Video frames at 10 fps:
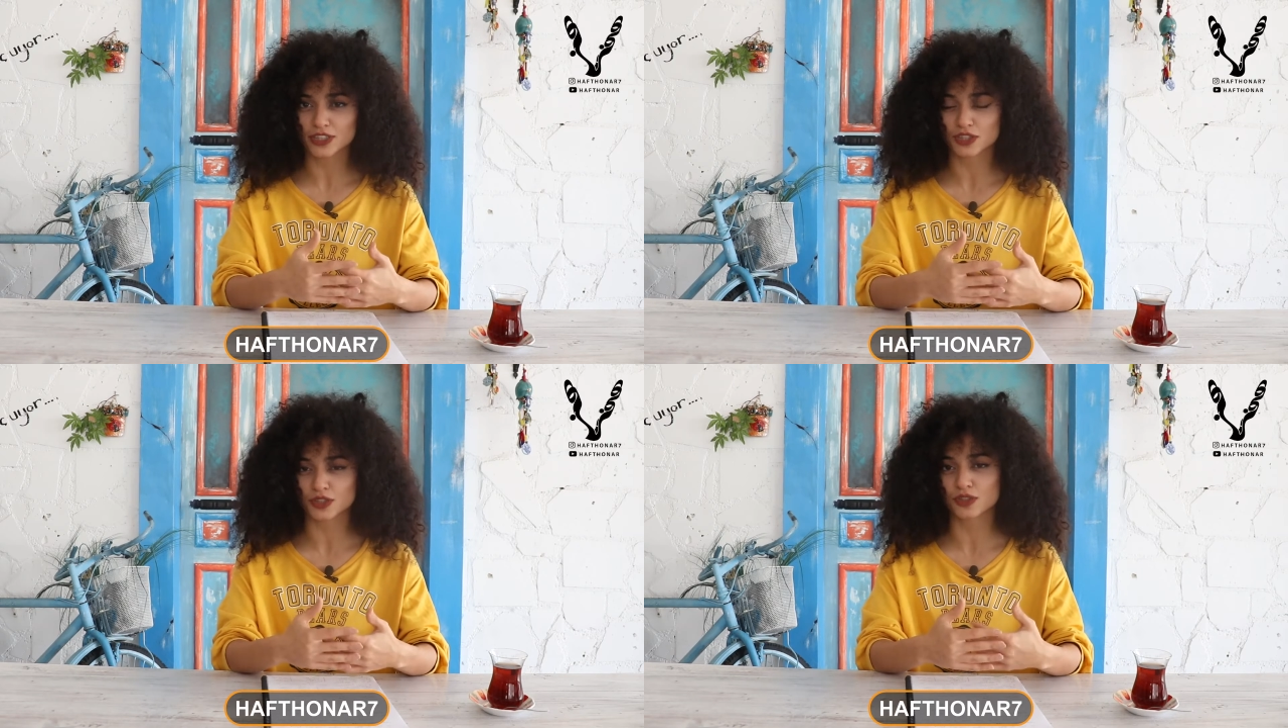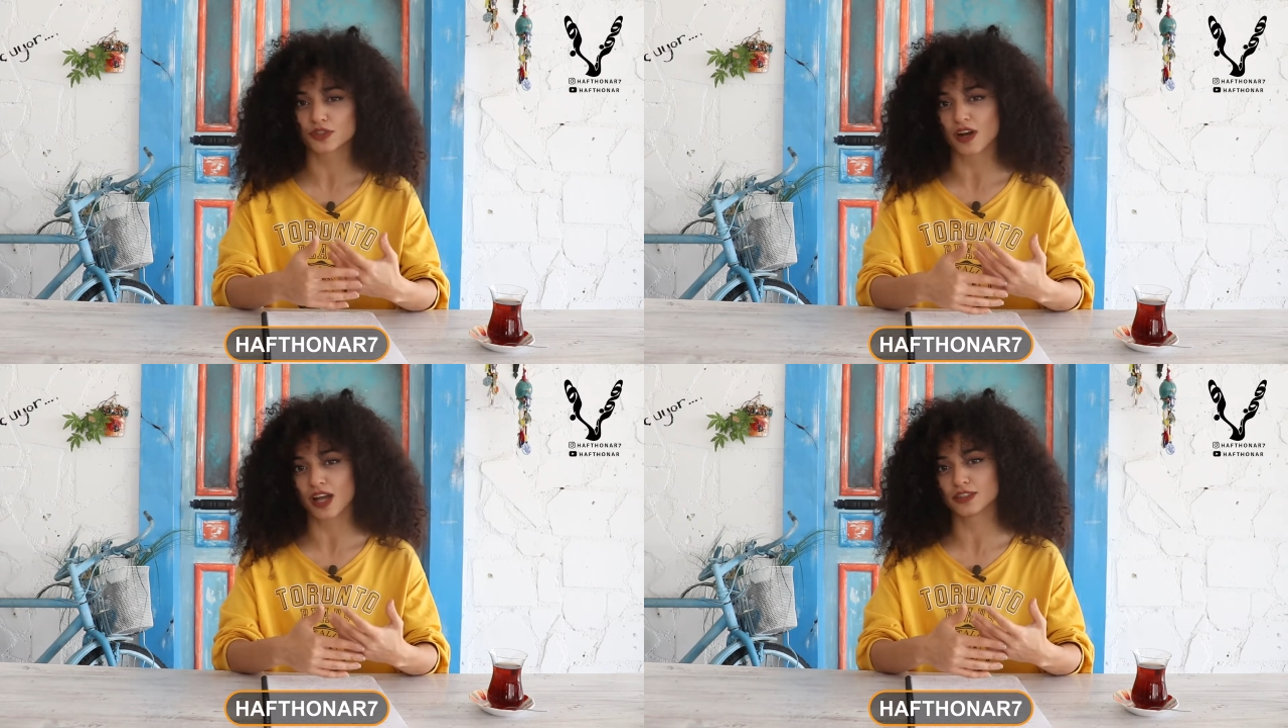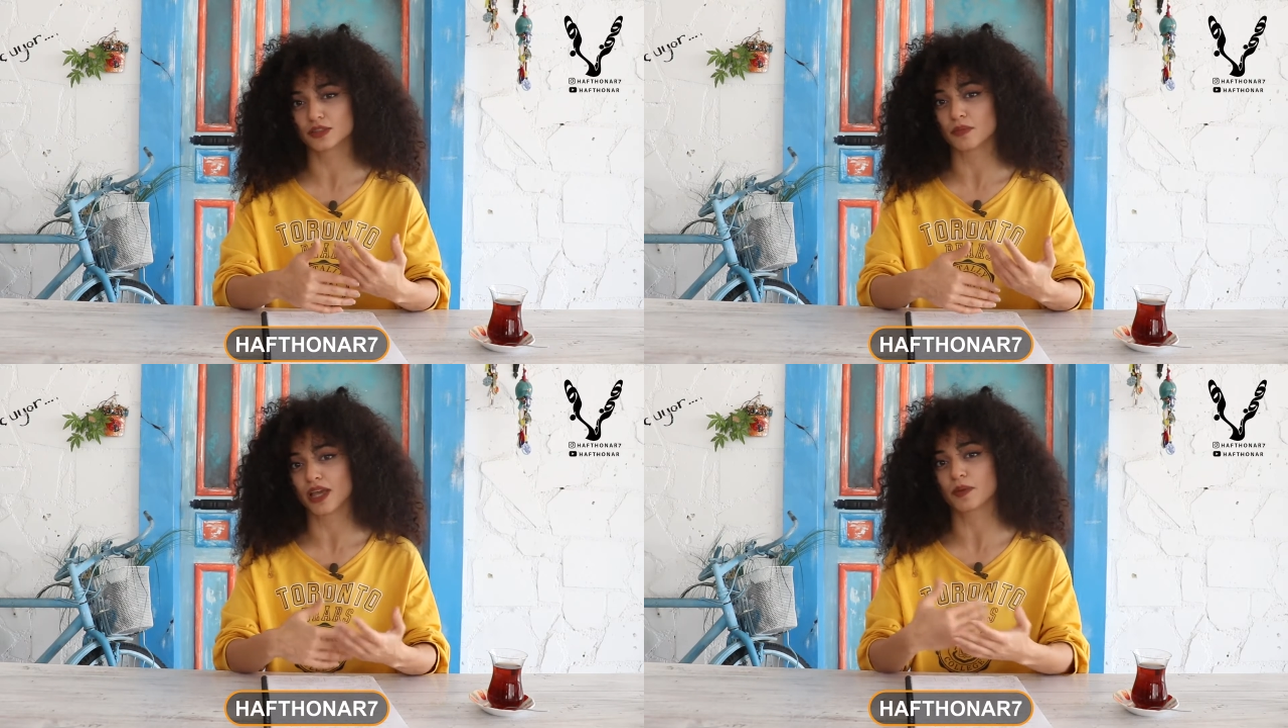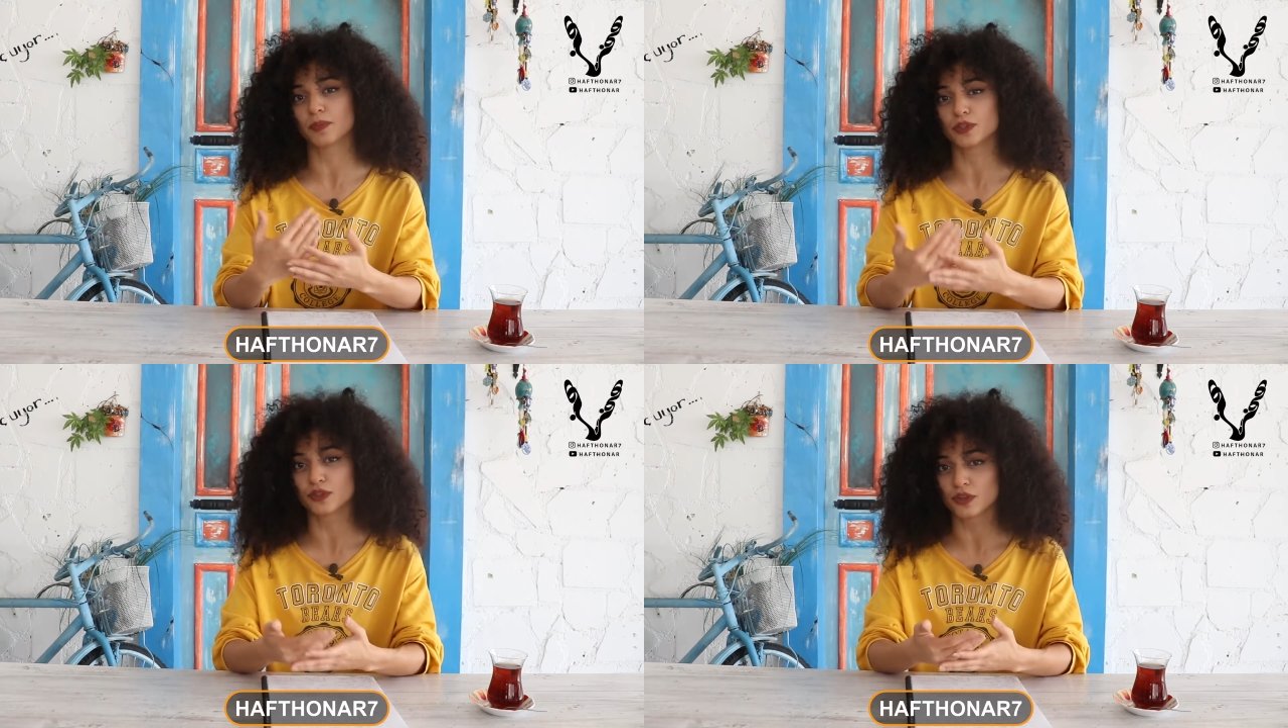that you're trying to make
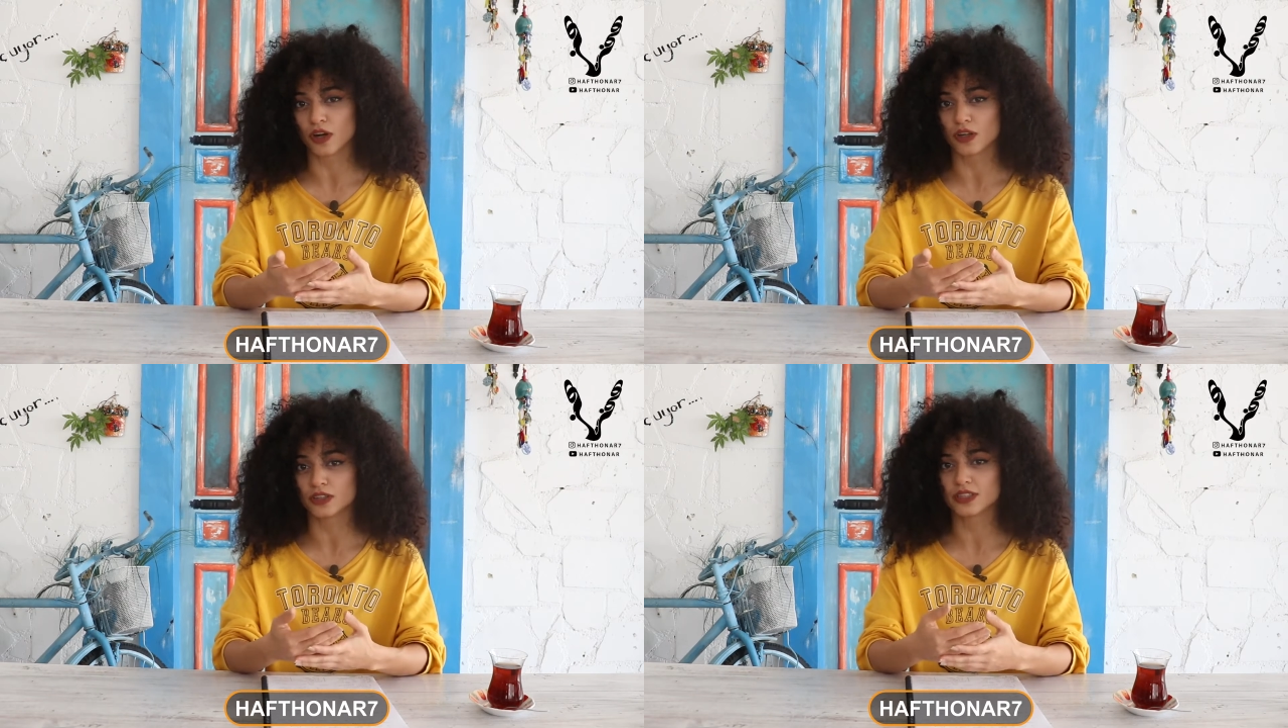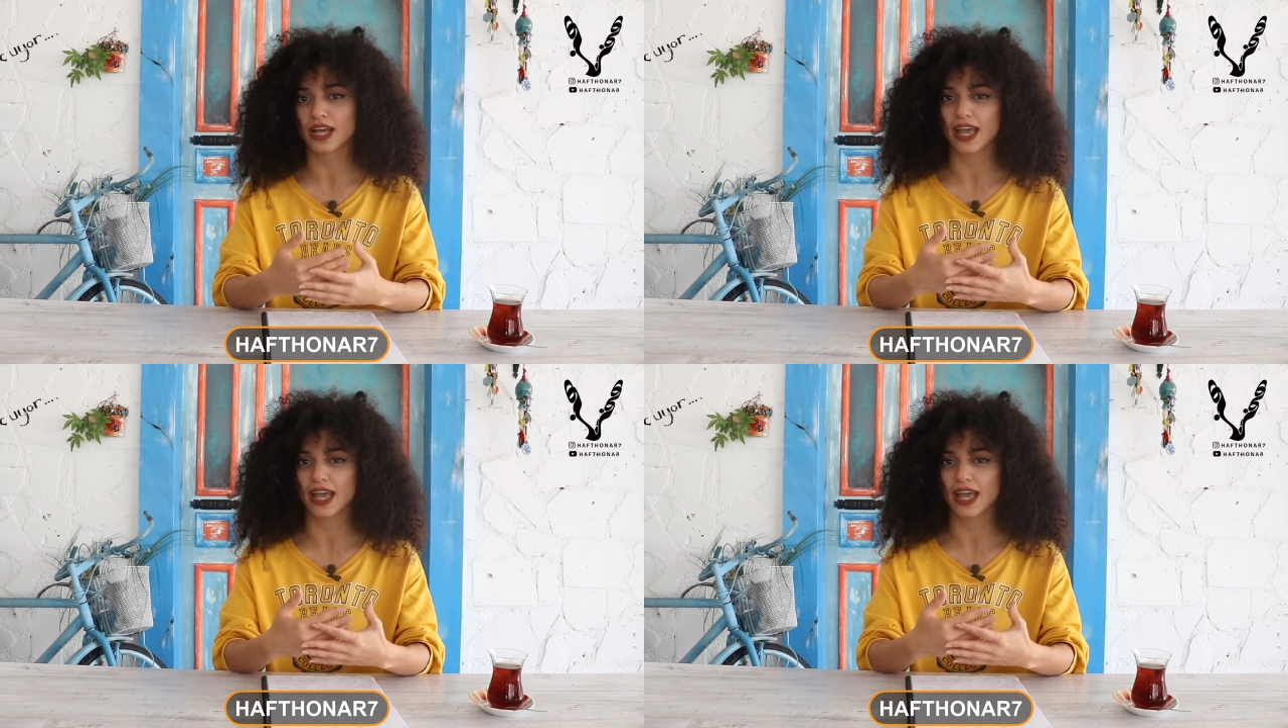plural